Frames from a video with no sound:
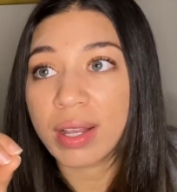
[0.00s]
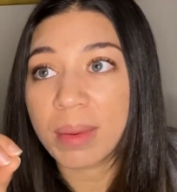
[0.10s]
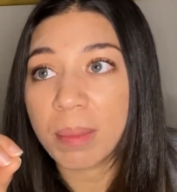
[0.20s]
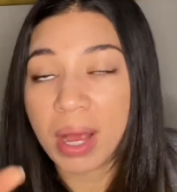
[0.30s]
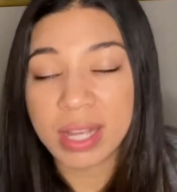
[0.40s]

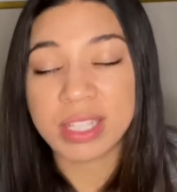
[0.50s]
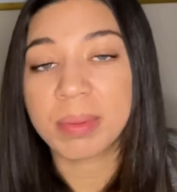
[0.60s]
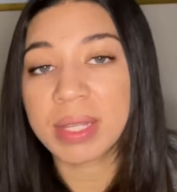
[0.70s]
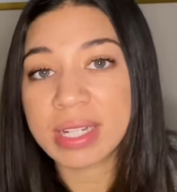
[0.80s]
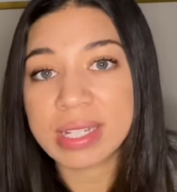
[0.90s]

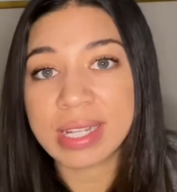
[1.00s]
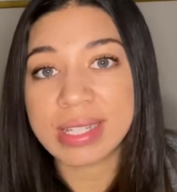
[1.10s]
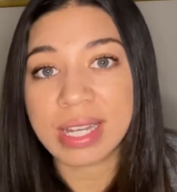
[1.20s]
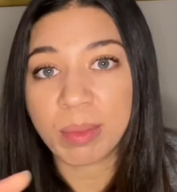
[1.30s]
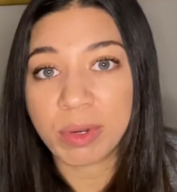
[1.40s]
possibly
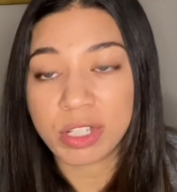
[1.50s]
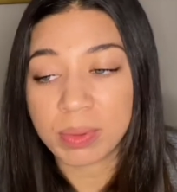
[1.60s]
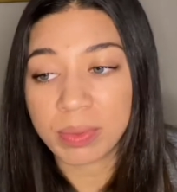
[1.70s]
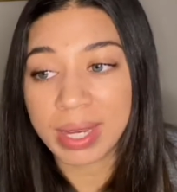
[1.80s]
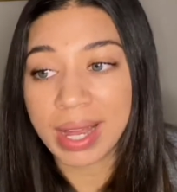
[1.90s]
existing in multiple
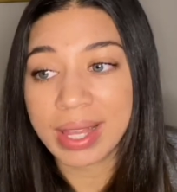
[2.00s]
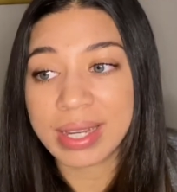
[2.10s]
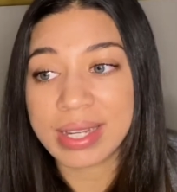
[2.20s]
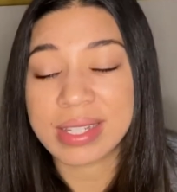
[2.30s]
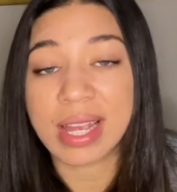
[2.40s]

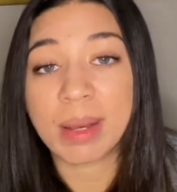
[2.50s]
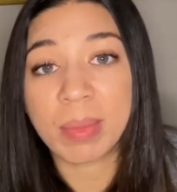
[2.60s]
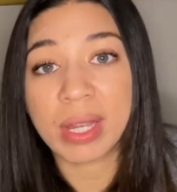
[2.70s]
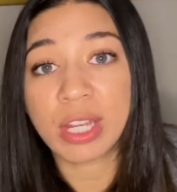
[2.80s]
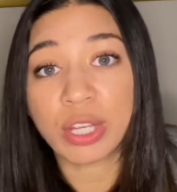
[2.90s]
realities and
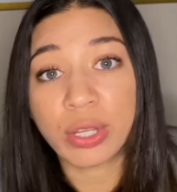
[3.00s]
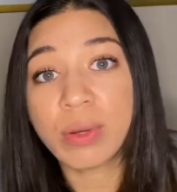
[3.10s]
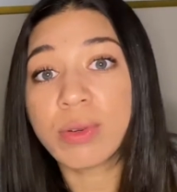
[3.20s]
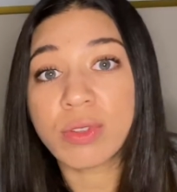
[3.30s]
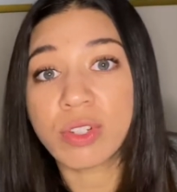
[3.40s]
being
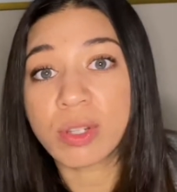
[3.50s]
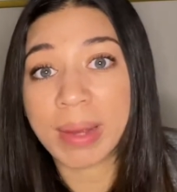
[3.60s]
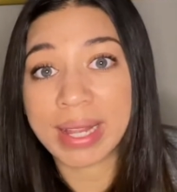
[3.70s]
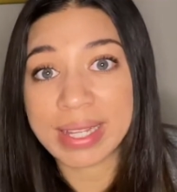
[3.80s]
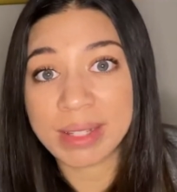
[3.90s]
used by
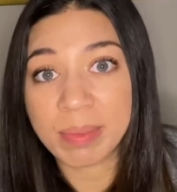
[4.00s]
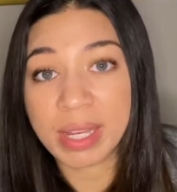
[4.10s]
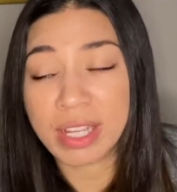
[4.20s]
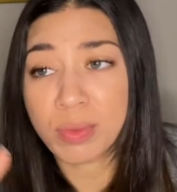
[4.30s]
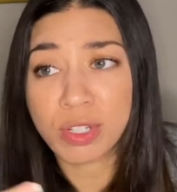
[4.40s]
these
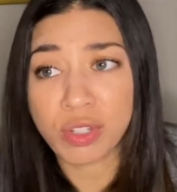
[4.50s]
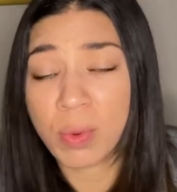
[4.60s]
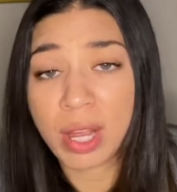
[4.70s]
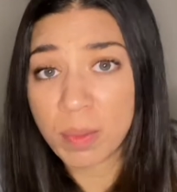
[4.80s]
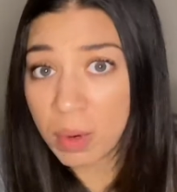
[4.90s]
beings, which is
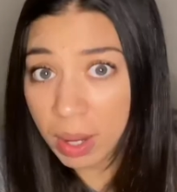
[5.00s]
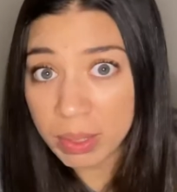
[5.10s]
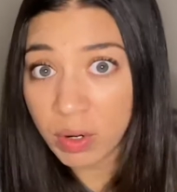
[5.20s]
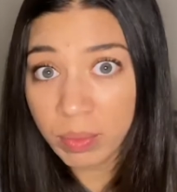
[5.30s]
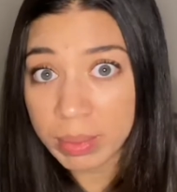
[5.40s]
why you probably
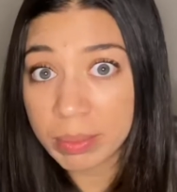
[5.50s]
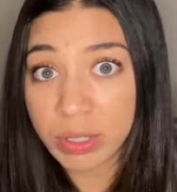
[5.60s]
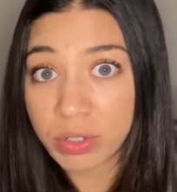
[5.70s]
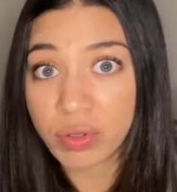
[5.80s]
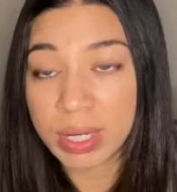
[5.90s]
don't remember your
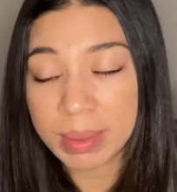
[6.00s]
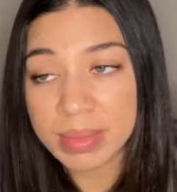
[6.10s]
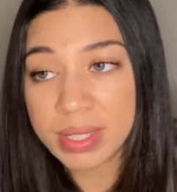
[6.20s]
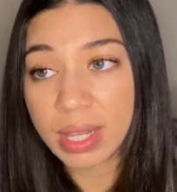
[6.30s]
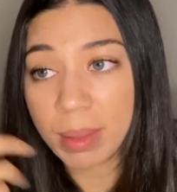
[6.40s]

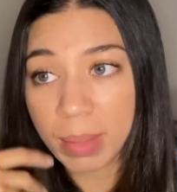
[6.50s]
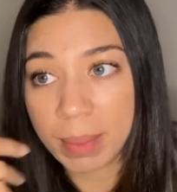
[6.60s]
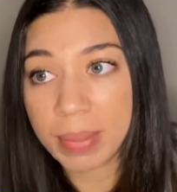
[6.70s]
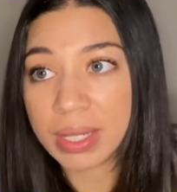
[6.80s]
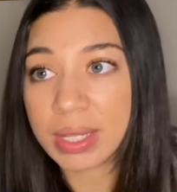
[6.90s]
dreams, in my
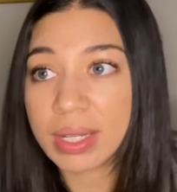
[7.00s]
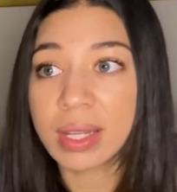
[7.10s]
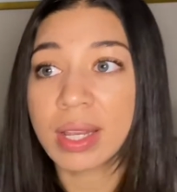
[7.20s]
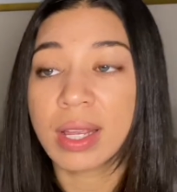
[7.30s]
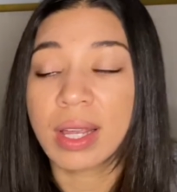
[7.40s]
opinion.
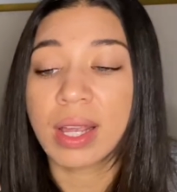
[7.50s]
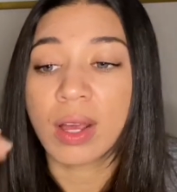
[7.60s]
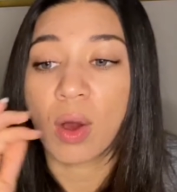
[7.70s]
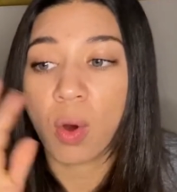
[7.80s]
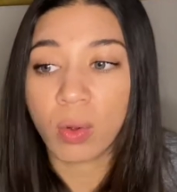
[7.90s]

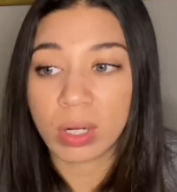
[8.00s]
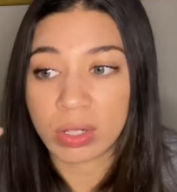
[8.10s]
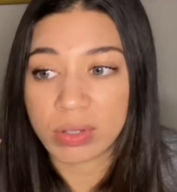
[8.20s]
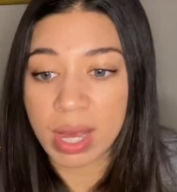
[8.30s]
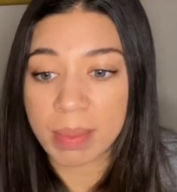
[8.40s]
Whole nother
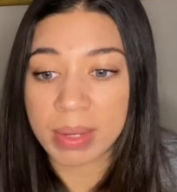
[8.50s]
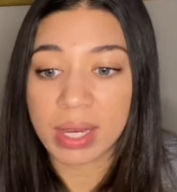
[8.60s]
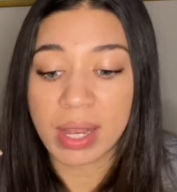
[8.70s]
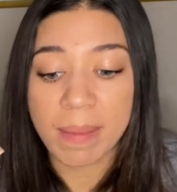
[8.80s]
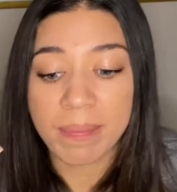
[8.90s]

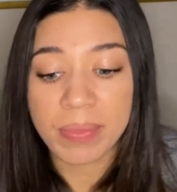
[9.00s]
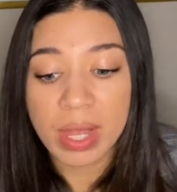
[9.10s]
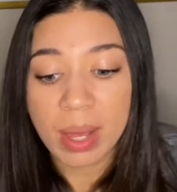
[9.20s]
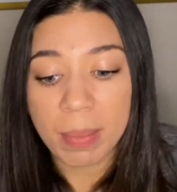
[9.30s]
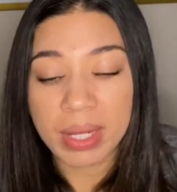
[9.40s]
topic.
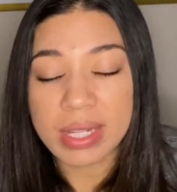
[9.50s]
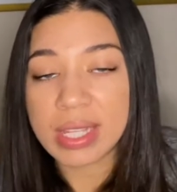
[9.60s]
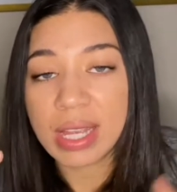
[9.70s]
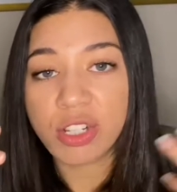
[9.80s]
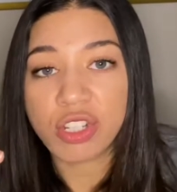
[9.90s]
But let's
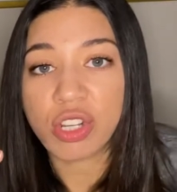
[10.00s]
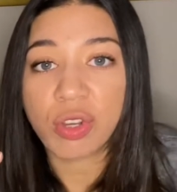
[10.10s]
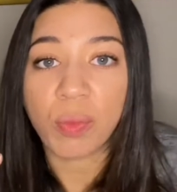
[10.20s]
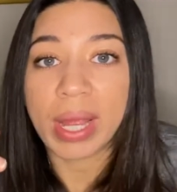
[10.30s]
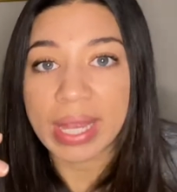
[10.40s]
say just on your
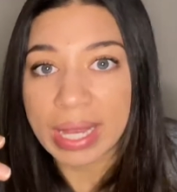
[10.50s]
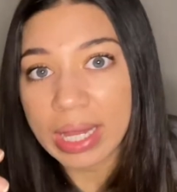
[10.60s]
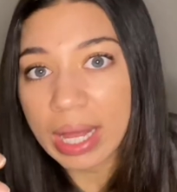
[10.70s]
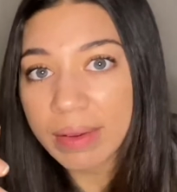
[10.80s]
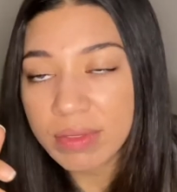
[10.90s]
waking
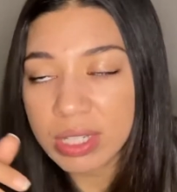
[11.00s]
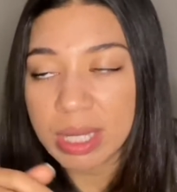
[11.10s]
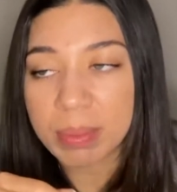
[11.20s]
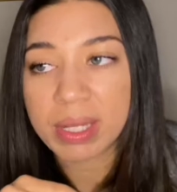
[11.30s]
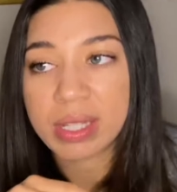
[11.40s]
life, to
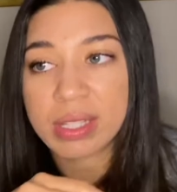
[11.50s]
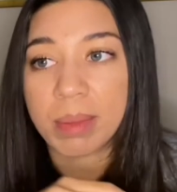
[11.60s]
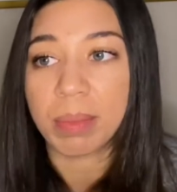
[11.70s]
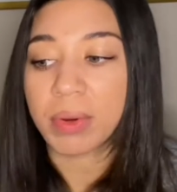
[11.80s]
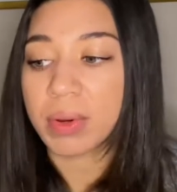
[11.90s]
keep it
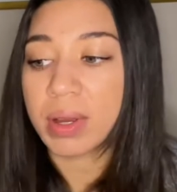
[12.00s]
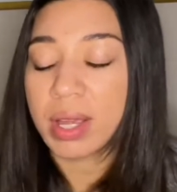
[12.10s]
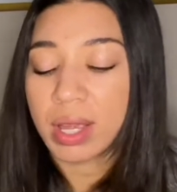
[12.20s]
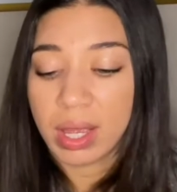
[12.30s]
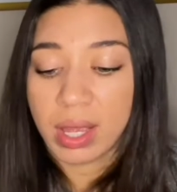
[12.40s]
simple.
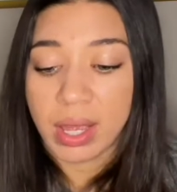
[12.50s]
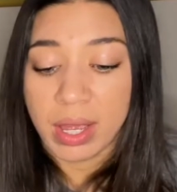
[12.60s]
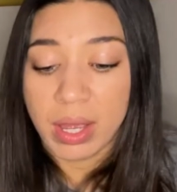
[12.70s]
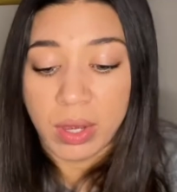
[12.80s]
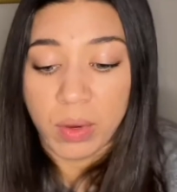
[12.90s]

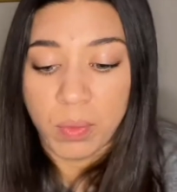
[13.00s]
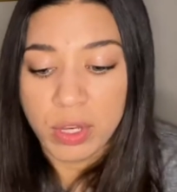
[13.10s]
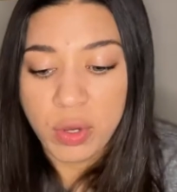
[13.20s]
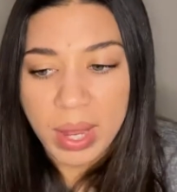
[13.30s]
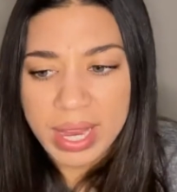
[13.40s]
When
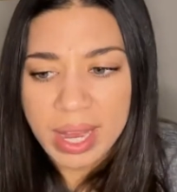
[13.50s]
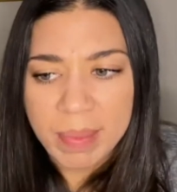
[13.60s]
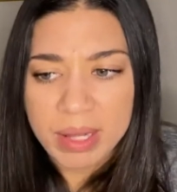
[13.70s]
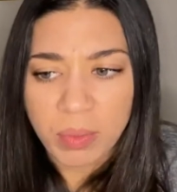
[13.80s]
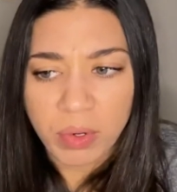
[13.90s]
you wake up in
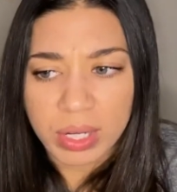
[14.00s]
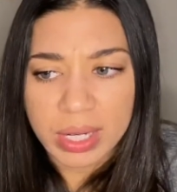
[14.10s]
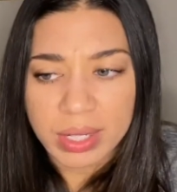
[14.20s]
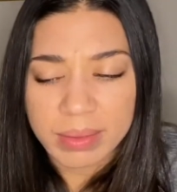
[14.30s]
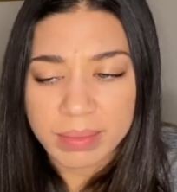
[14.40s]
the morning,